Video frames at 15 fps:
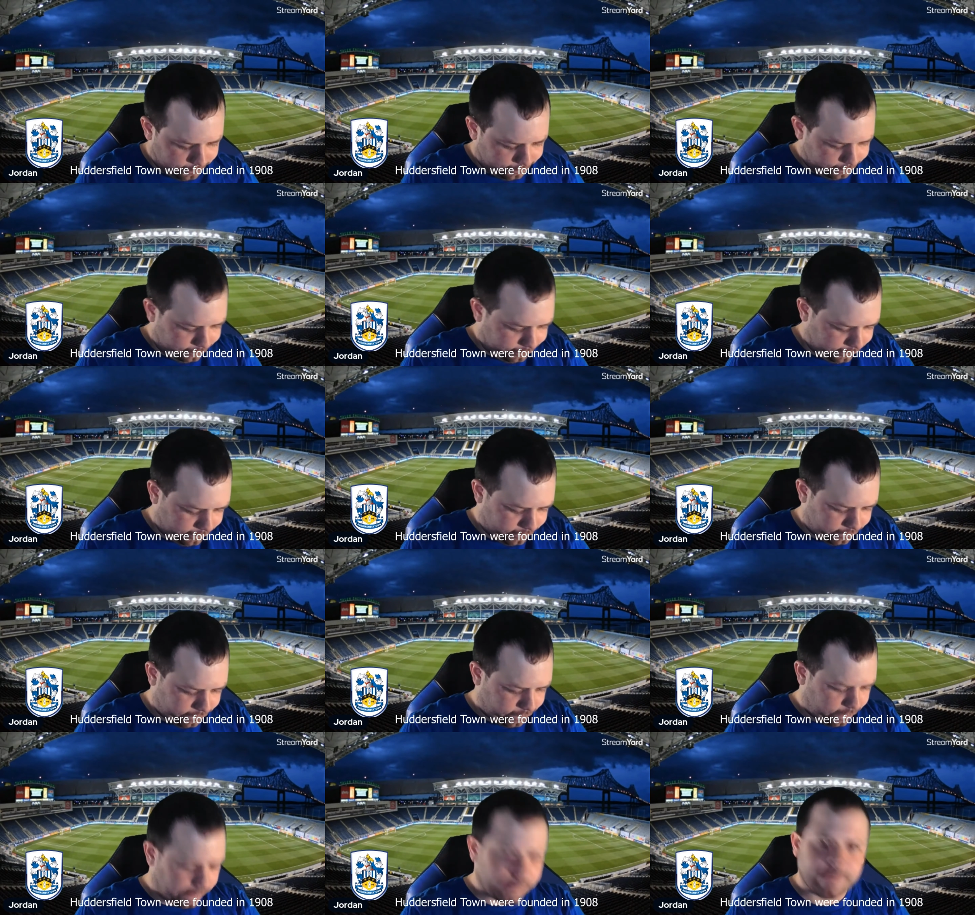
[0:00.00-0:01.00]

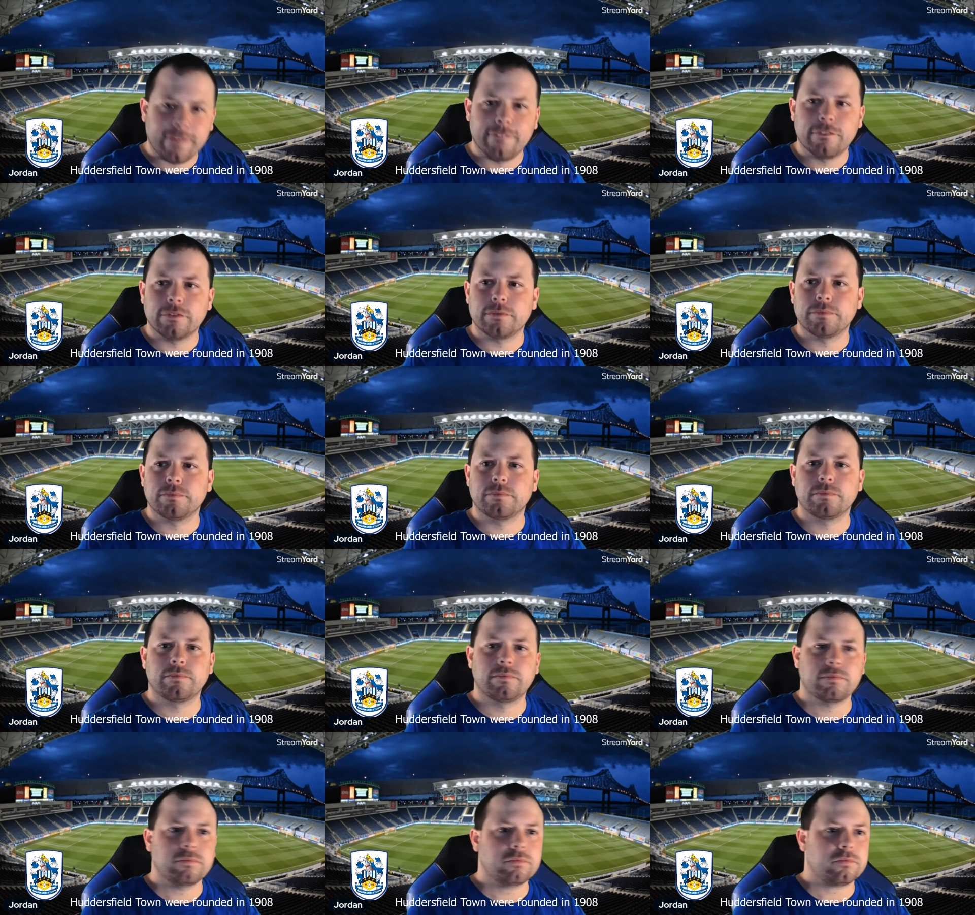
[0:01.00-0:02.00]

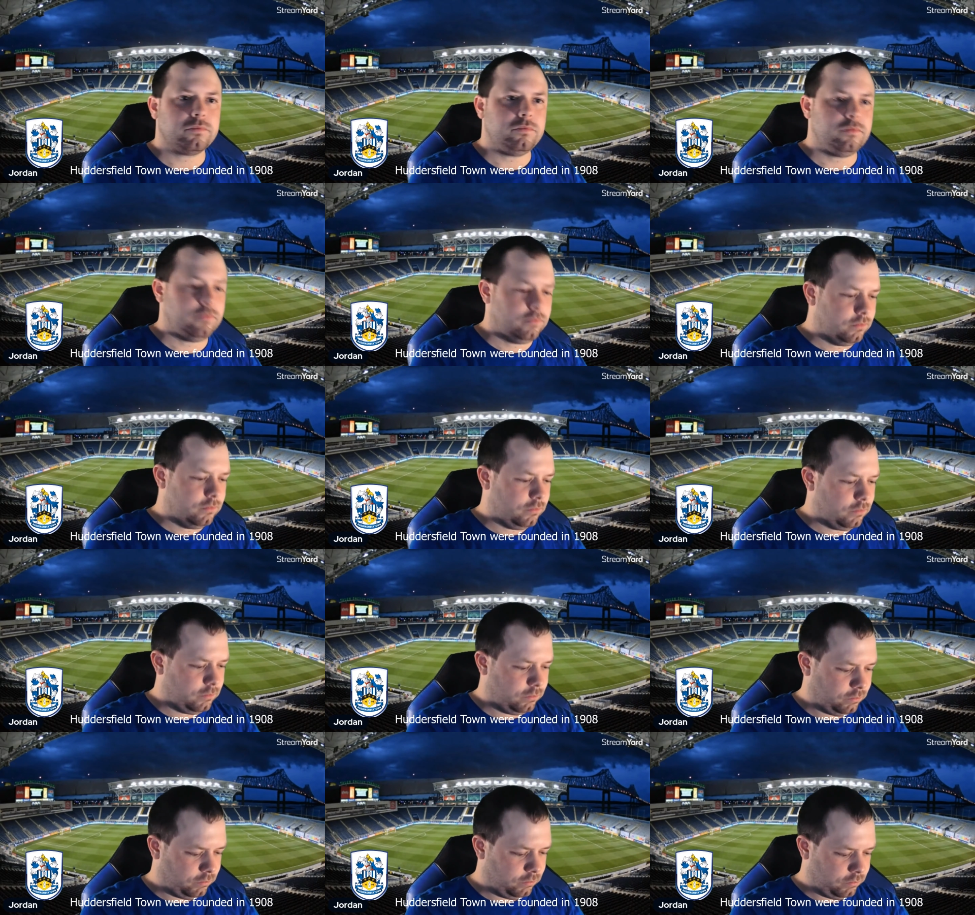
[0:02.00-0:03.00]

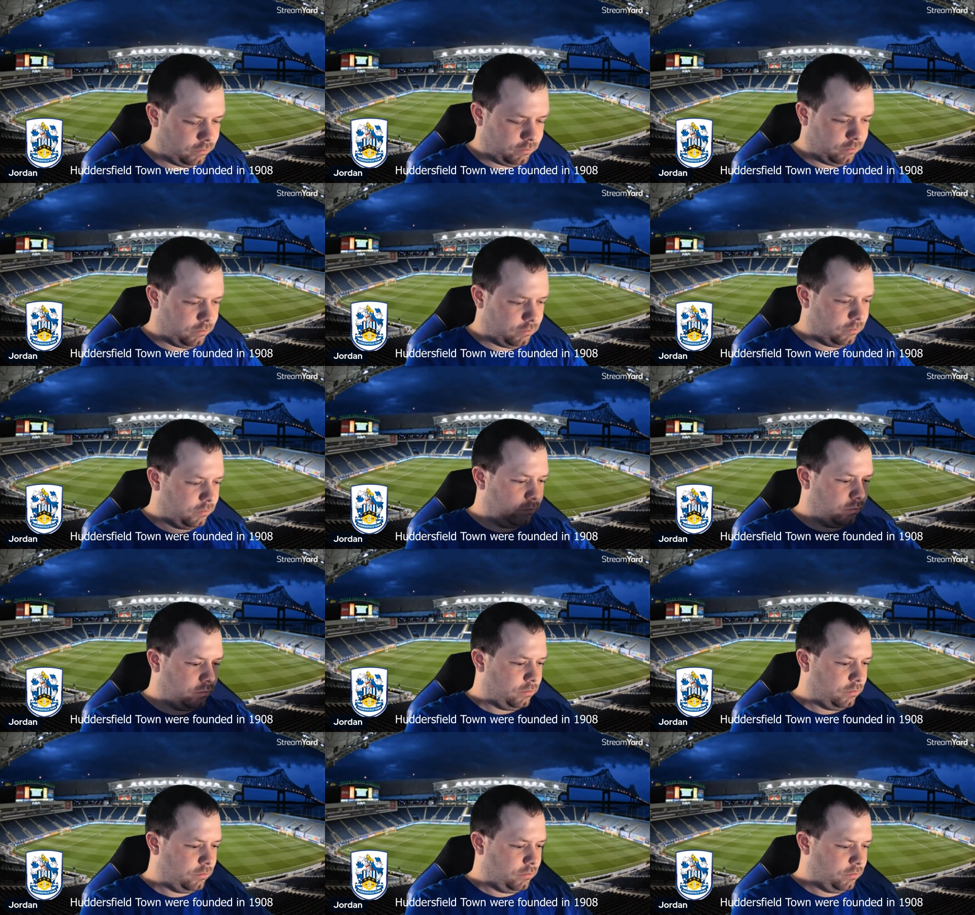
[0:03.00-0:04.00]

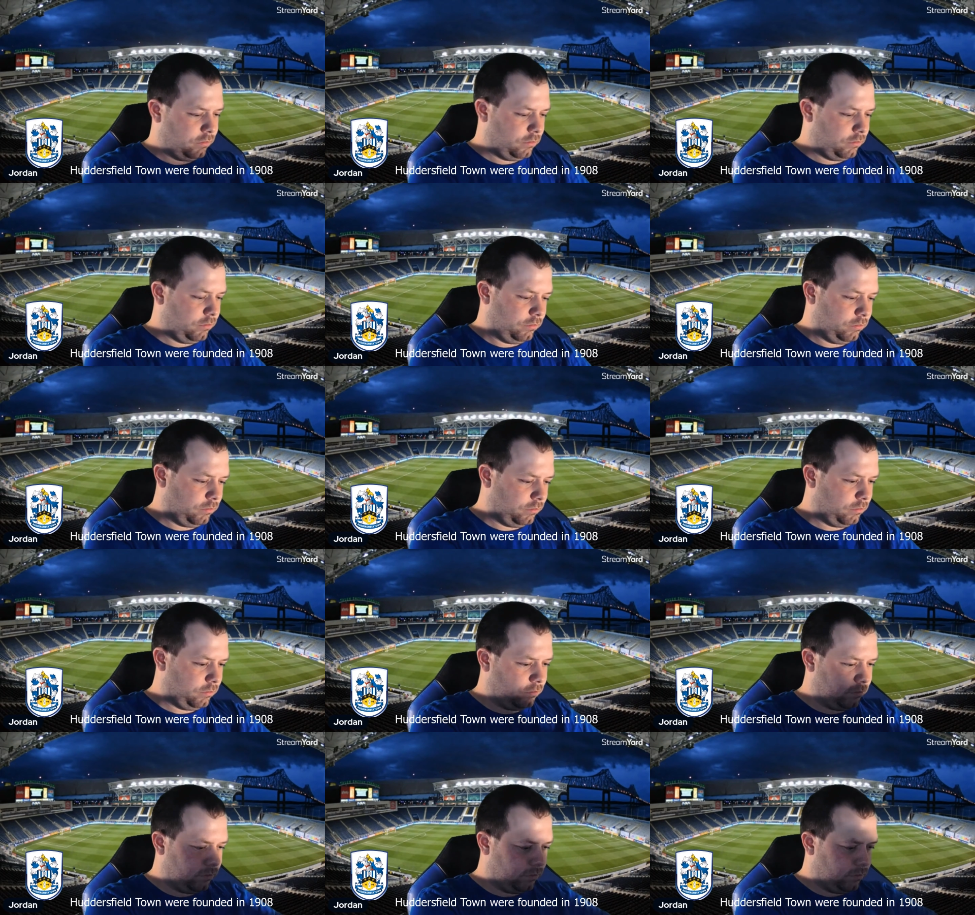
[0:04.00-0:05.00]

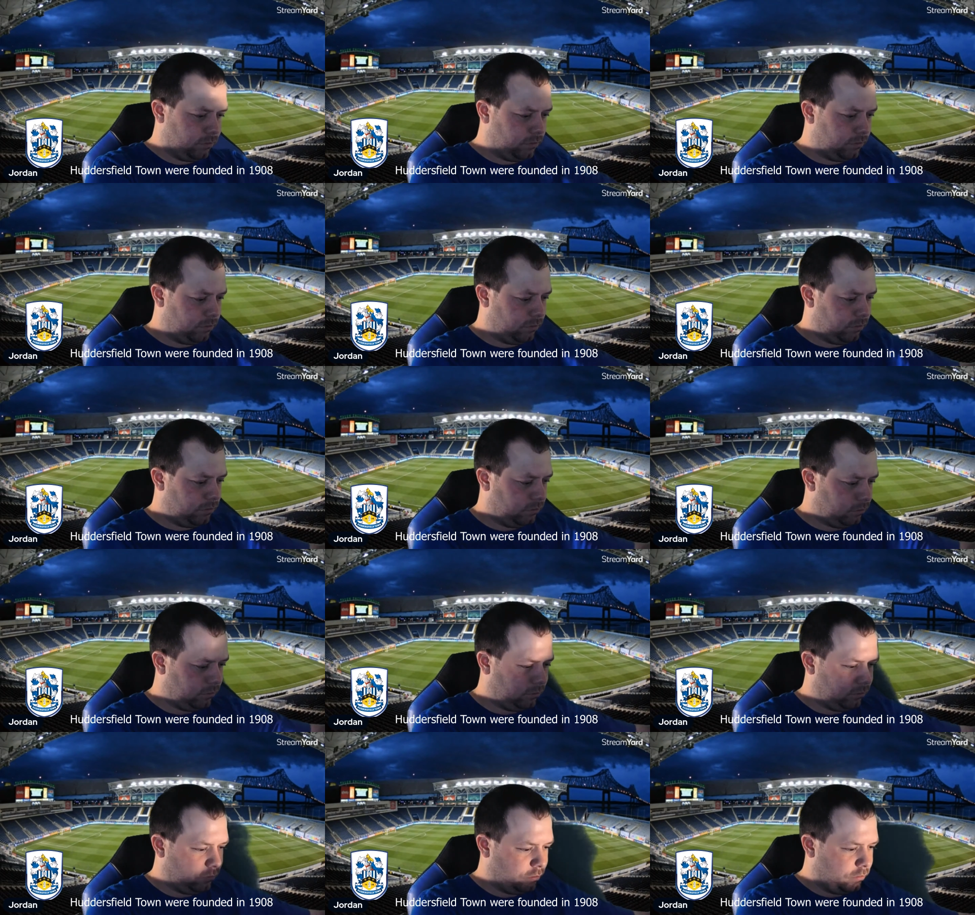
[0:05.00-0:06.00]

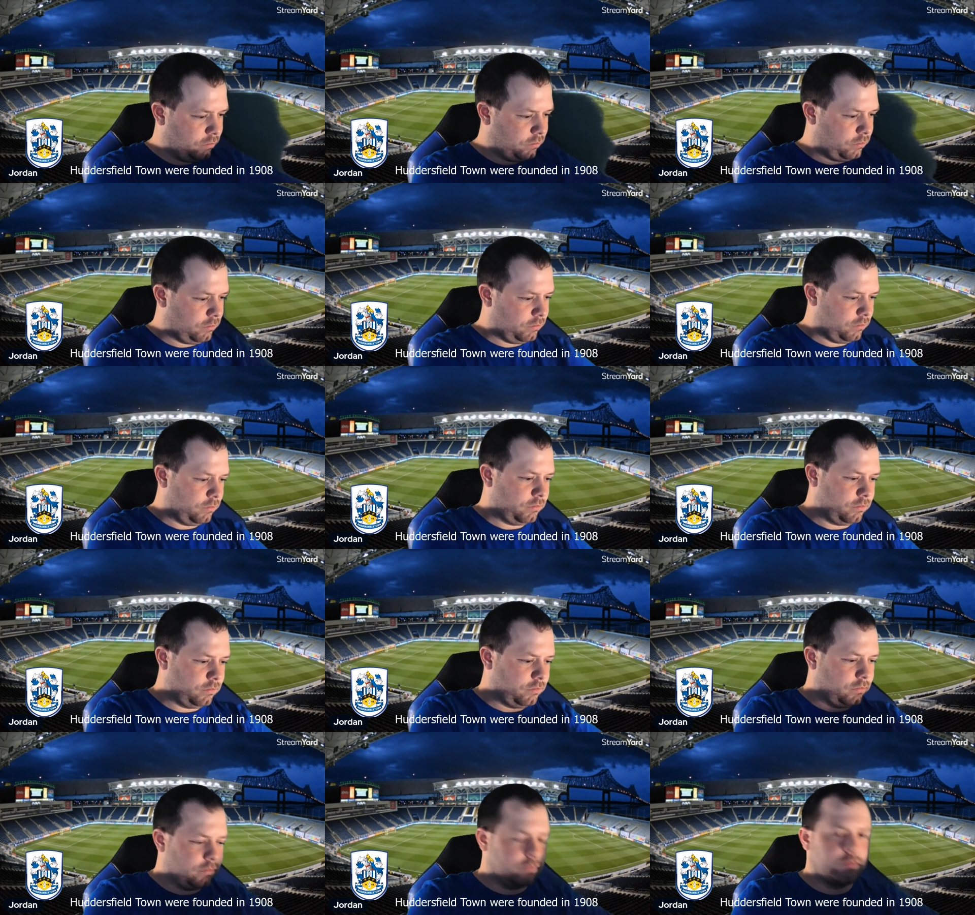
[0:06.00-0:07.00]

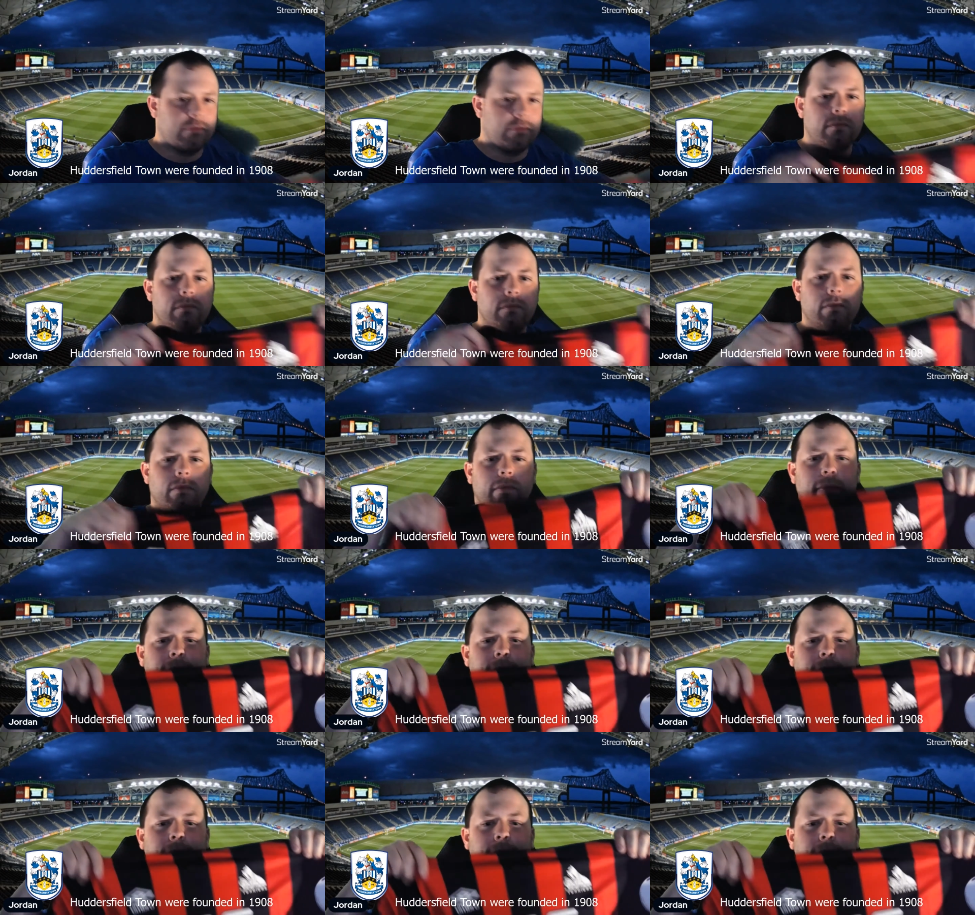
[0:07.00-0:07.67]
Nothing is said.